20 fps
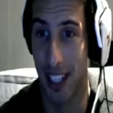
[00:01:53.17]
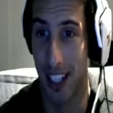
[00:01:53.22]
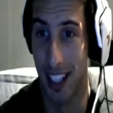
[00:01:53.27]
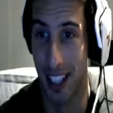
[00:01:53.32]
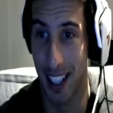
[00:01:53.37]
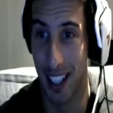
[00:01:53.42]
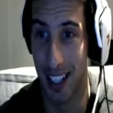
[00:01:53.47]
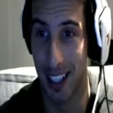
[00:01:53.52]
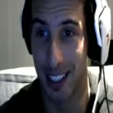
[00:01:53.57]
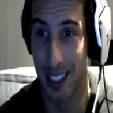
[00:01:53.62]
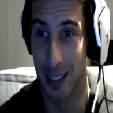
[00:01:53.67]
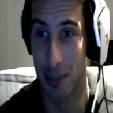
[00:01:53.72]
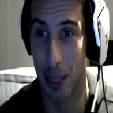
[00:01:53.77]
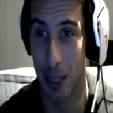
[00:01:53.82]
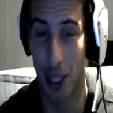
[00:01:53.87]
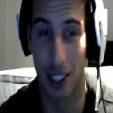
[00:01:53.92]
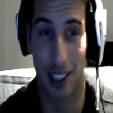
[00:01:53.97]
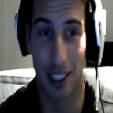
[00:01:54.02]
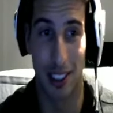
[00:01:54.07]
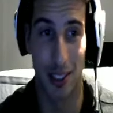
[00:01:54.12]
and let's be
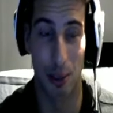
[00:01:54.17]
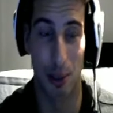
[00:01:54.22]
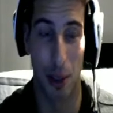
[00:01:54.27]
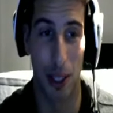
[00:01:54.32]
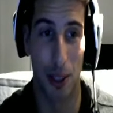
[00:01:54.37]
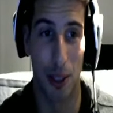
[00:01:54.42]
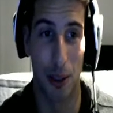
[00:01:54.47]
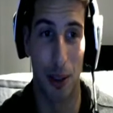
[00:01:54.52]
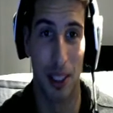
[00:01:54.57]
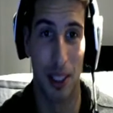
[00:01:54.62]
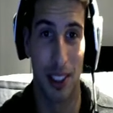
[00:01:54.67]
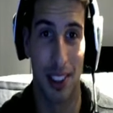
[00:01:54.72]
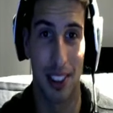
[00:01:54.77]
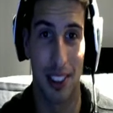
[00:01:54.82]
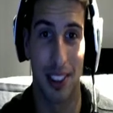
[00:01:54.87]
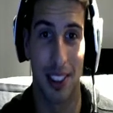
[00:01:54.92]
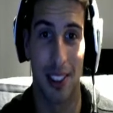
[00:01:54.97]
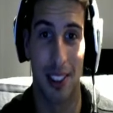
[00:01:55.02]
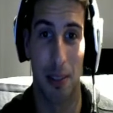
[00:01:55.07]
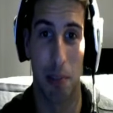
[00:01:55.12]
honest, red
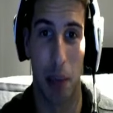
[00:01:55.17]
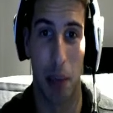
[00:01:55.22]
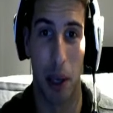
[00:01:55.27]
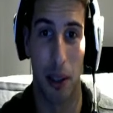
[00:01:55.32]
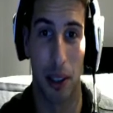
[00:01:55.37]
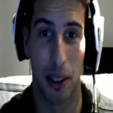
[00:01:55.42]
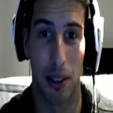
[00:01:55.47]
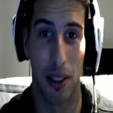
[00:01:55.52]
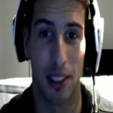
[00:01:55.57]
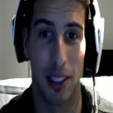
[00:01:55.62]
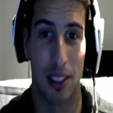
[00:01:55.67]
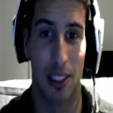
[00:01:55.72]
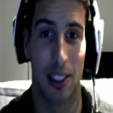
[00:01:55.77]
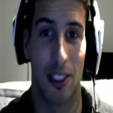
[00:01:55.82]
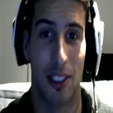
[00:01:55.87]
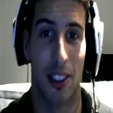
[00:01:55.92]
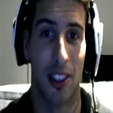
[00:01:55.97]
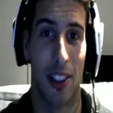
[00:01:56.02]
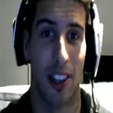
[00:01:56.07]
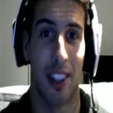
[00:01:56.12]
crisps power crysts
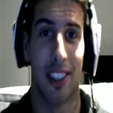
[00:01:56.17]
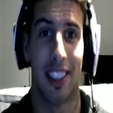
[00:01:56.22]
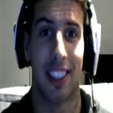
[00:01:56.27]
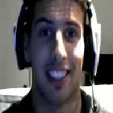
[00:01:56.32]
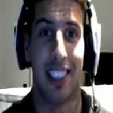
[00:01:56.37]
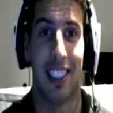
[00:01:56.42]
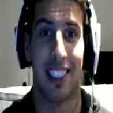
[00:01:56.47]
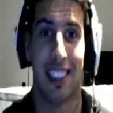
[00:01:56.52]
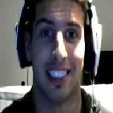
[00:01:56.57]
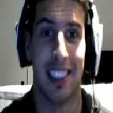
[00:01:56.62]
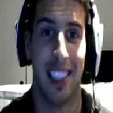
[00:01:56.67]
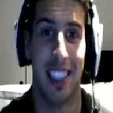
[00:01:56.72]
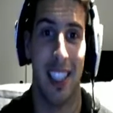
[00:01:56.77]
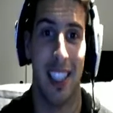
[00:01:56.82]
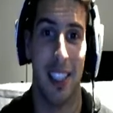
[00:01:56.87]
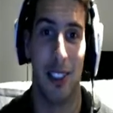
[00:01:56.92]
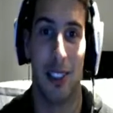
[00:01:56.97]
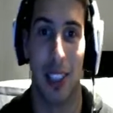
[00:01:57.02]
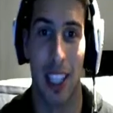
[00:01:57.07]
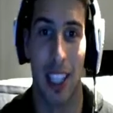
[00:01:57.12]
they're not easy
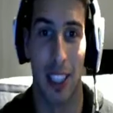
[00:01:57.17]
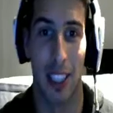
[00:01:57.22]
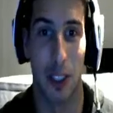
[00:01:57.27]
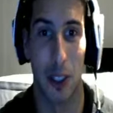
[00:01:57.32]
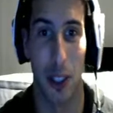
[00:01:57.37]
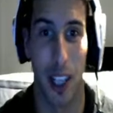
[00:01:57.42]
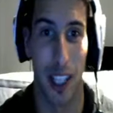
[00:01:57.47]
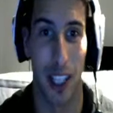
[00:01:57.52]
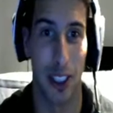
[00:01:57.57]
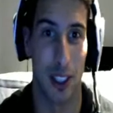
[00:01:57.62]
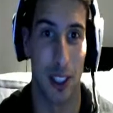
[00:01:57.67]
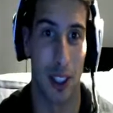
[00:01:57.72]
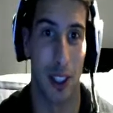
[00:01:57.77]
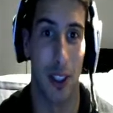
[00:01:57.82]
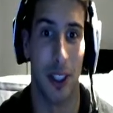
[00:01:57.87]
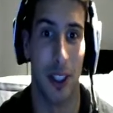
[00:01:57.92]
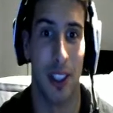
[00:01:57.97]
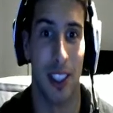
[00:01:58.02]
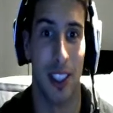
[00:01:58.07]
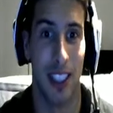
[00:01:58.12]
to get your hands on
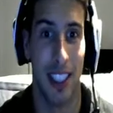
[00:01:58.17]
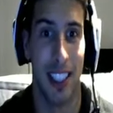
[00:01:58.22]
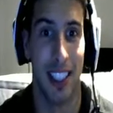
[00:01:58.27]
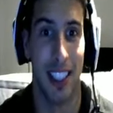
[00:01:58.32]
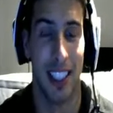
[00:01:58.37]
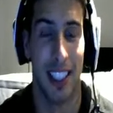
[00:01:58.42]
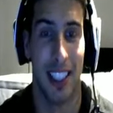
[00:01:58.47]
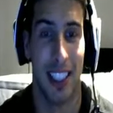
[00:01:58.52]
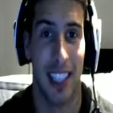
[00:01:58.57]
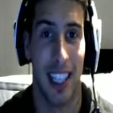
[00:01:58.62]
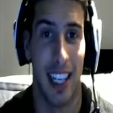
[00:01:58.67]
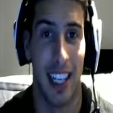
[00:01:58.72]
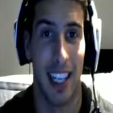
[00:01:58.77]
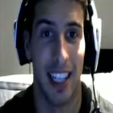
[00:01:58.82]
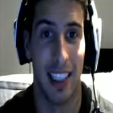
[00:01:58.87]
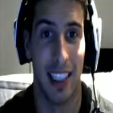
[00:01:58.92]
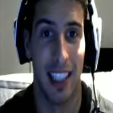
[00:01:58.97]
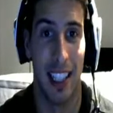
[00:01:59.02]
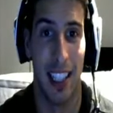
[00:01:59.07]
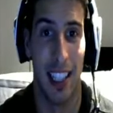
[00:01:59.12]

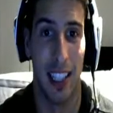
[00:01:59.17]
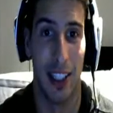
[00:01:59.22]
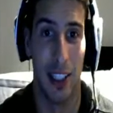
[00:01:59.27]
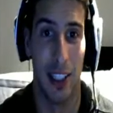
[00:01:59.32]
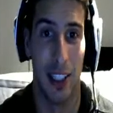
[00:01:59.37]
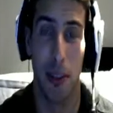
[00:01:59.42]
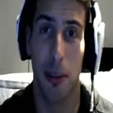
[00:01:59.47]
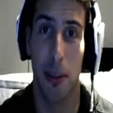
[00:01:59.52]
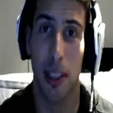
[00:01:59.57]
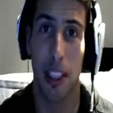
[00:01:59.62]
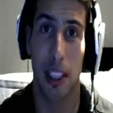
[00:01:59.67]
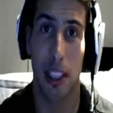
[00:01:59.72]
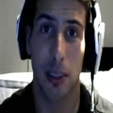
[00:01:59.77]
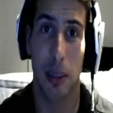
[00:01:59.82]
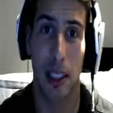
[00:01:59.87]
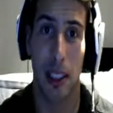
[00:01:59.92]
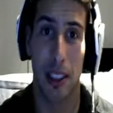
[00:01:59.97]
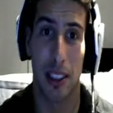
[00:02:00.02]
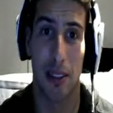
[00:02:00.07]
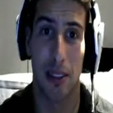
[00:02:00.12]
and uh, they're really
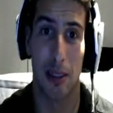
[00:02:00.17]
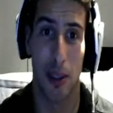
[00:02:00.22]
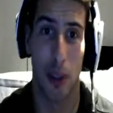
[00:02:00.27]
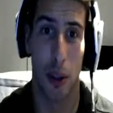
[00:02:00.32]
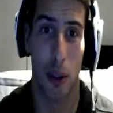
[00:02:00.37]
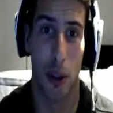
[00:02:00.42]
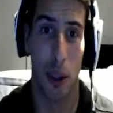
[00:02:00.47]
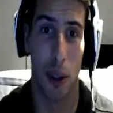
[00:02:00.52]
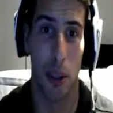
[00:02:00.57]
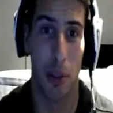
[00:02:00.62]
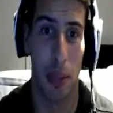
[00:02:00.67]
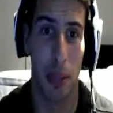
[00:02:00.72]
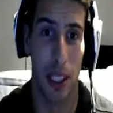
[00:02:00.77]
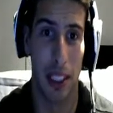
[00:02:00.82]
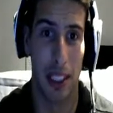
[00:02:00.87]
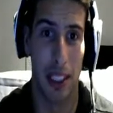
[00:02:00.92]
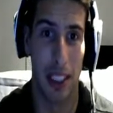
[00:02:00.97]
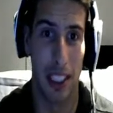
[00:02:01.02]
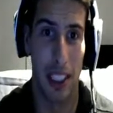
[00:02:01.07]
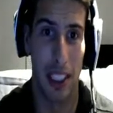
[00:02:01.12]
expensive you know a
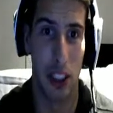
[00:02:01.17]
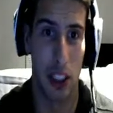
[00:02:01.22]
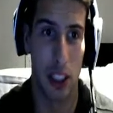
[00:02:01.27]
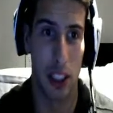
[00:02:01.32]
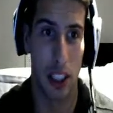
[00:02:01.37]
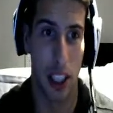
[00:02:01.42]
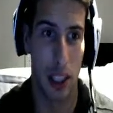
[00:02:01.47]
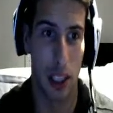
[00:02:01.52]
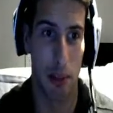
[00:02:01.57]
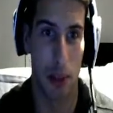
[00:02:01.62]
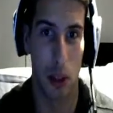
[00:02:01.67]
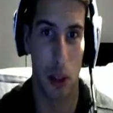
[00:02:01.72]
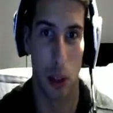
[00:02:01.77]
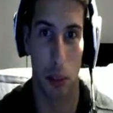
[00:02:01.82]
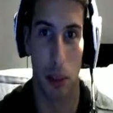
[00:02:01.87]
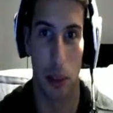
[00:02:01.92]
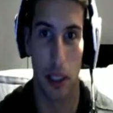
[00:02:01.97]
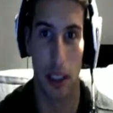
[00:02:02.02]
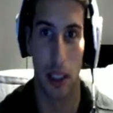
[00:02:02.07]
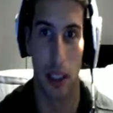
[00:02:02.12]
million each time so
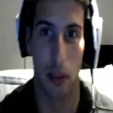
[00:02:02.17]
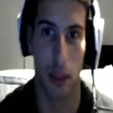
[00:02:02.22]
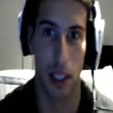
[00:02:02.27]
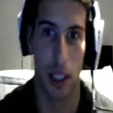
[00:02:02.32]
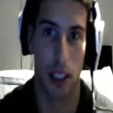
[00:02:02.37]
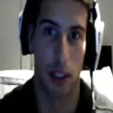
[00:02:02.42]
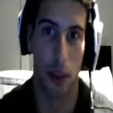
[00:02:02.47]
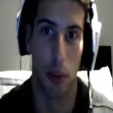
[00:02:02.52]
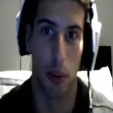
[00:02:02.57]
basically right here would